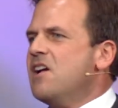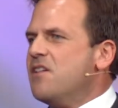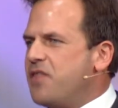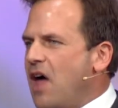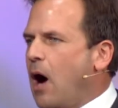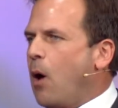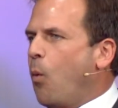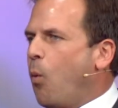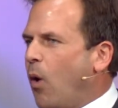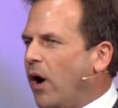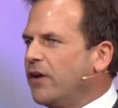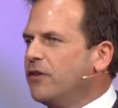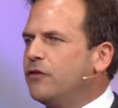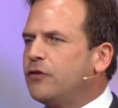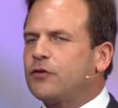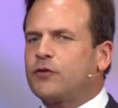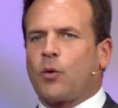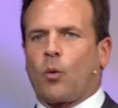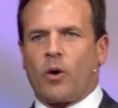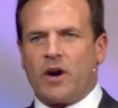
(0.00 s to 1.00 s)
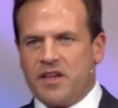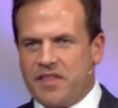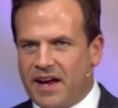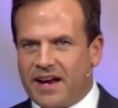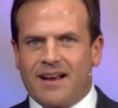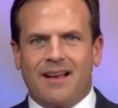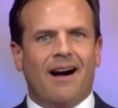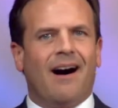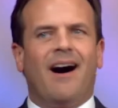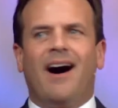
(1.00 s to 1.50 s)
that one story
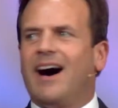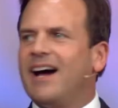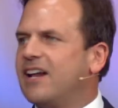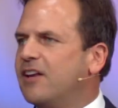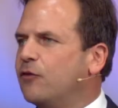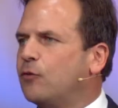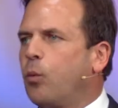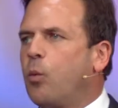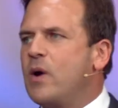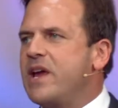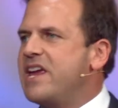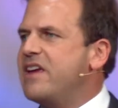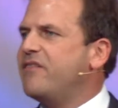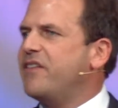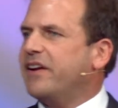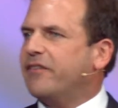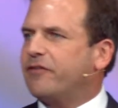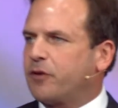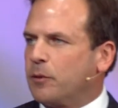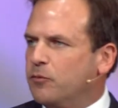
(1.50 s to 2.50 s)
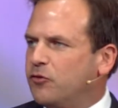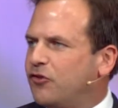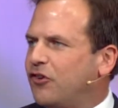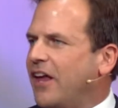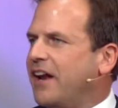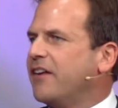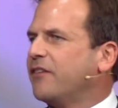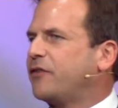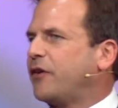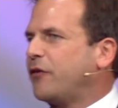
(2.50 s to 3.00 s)
that God is weaving from
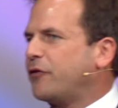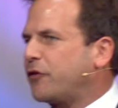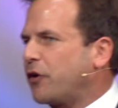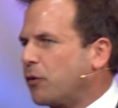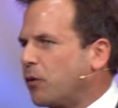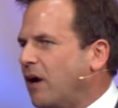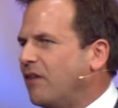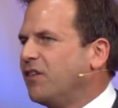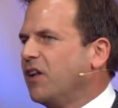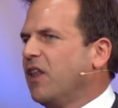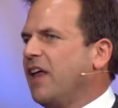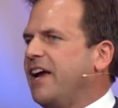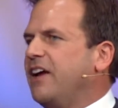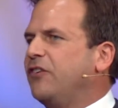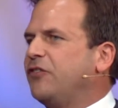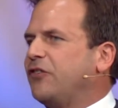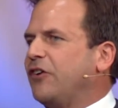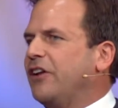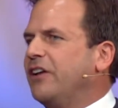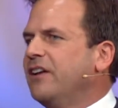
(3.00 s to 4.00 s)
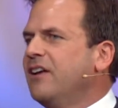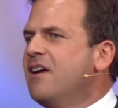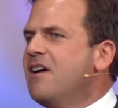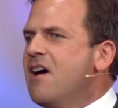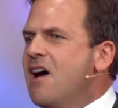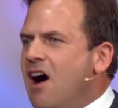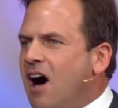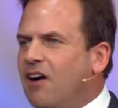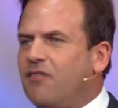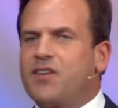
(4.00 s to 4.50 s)
Genesis to Revelation
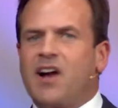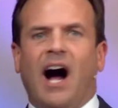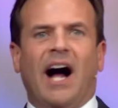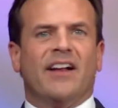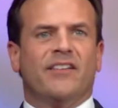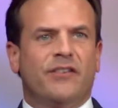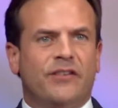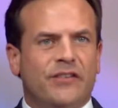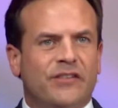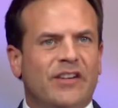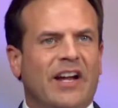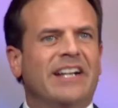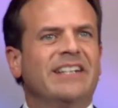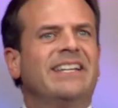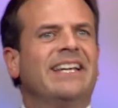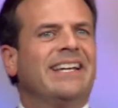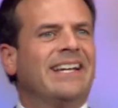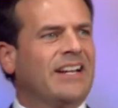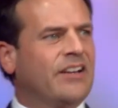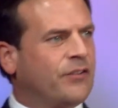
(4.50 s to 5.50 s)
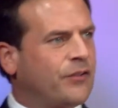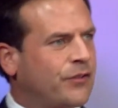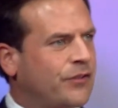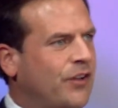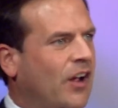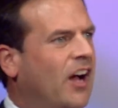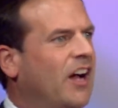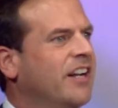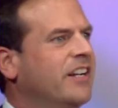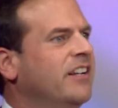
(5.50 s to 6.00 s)
of God sending his
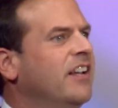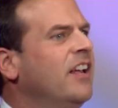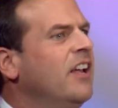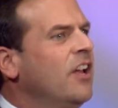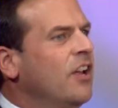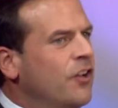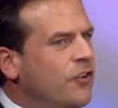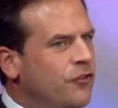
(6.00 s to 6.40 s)
son,